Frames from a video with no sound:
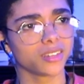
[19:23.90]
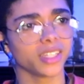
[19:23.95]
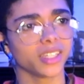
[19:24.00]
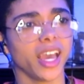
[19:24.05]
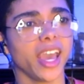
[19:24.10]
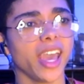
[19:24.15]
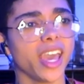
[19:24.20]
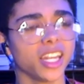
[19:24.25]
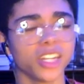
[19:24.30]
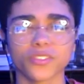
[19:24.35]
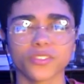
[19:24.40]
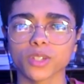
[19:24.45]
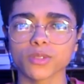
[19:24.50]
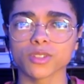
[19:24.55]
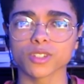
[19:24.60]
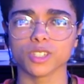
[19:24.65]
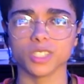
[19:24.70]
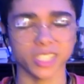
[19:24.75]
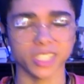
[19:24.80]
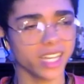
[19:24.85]
And if those are
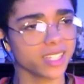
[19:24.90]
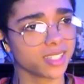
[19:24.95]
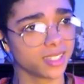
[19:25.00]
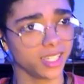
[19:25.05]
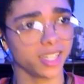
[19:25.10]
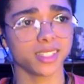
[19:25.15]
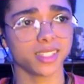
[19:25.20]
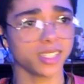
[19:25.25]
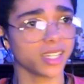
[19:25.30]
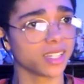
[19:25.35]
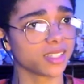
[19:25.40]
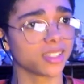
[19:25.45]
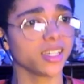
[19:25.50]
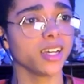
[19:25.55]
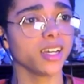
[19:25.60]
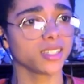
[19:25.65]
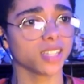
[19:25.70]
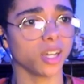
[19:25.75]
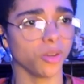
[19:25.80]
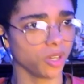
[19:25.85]
yes, I
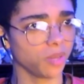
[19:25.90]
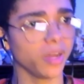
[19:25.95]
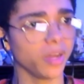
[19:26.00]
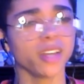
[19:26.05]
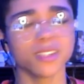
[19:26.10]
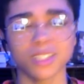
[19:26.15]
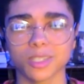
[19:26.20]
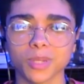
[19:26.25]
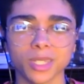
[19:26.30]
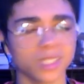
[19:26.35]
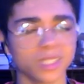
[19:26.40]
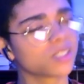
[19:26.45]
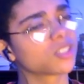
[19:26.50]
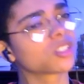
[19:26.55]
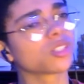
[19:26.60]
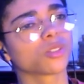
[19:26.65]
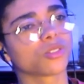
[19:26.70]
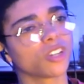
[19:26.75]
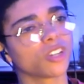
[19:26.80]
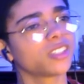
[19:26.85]
want to masturbate, this is a
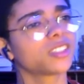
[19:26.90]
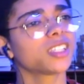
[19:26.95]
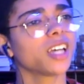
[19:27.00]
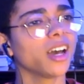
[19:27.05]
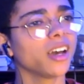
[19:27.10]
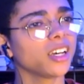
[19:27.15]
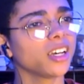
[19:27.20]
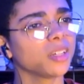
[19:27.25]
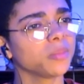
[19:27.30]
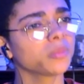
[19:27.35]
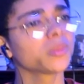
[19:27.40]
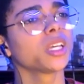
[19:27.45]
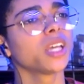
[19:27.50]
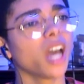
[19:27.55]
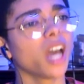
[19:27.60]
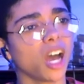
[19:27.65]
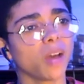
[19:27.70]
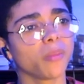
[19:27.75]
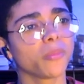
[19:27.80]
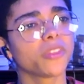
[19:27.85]
great time.
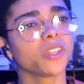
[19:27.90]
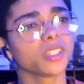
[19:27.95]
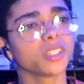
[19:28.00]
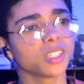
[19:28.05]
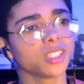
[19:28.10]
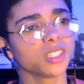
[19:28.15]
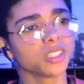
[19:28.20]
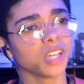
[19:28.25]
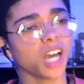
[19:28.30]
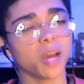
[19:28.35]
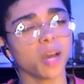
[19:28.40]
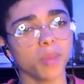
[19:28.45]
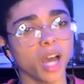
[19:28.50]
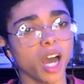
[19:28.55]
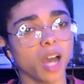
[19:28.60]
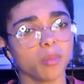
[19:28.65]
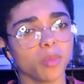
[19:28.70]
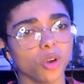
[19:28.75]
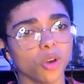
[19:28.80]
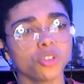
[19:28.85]
I'm
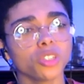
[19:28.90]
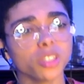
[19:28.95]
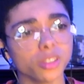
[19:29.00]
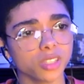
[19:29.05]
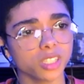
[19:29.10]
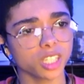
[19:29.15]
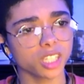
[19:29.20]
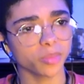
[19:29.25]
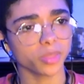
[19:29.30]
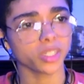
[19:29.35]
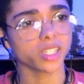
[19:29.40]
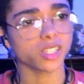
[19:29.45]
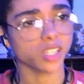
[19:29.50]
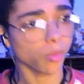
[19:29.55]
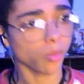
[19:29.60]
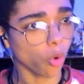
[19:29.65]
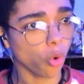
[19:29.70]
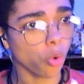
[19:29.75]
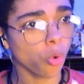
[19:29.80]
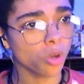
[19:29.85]
only thinking because I'm
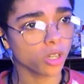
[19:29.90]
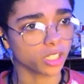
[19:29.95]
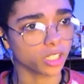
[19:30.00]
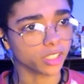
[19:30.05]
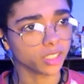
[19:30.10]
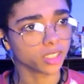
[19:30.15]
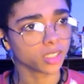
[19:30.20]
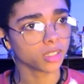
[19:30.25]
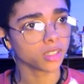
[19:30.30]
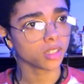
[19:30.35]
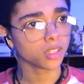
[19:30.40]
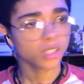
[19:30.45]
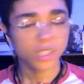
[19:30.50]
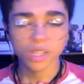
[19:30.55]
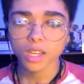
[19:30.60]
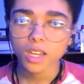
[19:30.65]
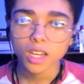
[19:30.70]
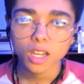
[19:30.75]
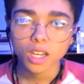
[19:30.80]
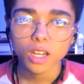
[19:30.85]
horny.
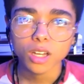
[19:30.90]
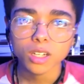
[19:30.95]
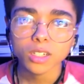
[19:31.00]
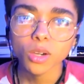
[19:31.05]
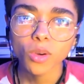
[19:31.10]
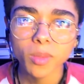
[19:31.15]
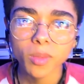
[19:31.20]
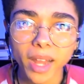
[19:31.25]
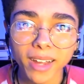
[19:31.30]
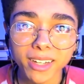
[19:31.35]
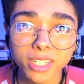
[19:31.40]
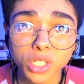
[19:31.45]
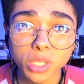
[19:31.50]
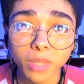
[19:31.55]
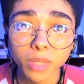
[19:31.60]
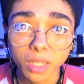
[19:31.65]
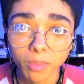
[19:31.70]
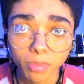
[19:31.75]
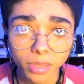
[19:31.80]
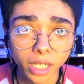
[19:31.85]
Go and
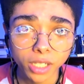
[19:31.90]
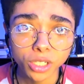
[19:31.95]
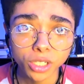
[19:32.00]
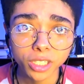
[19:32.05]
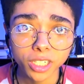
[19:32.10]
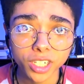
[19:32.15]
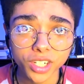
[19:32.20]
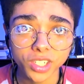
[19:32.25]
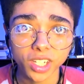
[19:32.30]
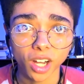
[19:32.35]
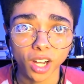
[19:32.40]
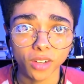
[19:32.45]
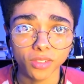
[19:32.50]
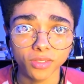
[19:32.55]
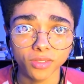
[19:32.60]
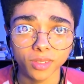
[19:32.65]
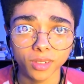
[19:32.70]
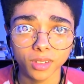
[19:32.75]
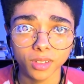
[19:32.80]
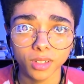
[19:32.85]
masturbate. Pleasure yourself.
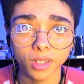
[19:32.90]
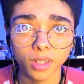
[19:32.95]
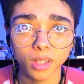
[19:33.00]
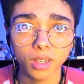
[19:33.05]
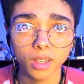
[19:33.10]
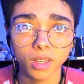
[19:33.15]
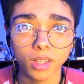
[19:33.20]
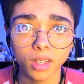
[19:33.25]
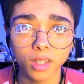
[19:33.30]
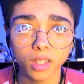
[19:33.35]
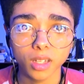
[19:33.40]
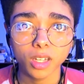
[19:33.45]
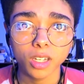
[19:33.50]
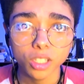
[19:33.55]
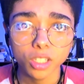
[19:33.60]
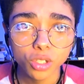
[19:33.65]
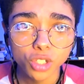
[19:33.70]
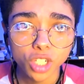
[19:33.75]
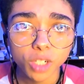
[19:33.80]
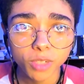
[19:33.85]
You
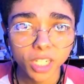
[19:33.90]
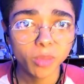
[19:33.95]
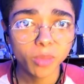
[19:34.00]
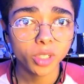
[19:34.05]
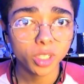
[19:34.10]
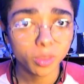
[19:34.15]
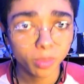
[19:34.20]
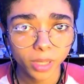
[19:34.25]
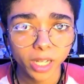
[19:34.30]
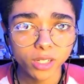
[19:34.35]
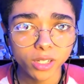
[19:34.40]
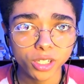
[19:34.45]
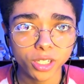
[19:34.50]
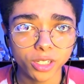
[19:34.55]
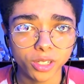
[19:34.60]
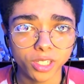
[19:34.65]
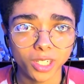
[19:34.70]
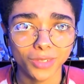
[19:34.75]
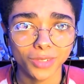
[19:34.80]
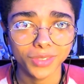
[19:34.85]
should be able to pleasure
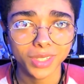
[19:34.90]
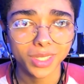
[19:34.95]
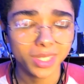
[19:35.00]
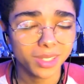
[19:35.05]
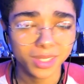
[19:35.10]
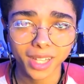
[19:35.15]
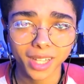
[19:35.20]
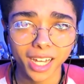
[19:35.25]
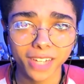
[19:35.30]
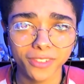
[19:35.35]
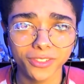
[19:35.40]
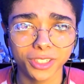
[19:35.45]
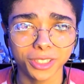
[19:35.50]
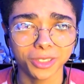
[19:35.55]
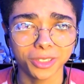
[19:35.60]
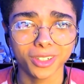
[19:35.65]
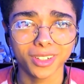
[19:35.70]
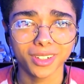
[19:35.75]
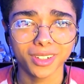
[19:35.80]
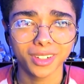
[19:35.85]
yourself. This is life, dude.
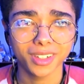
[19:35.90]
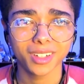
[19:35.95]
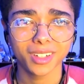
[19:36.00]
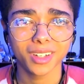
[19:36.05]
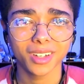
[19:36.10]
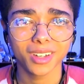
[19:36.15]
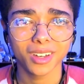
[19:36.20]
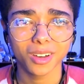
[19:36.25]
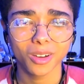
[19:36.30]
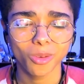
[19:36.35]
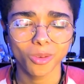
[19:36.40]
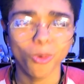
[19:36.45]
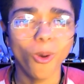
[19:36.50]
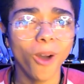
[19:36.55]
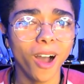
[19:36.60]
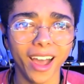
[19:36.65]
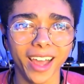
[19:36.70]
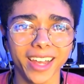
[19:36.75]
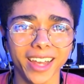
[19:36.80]
Why?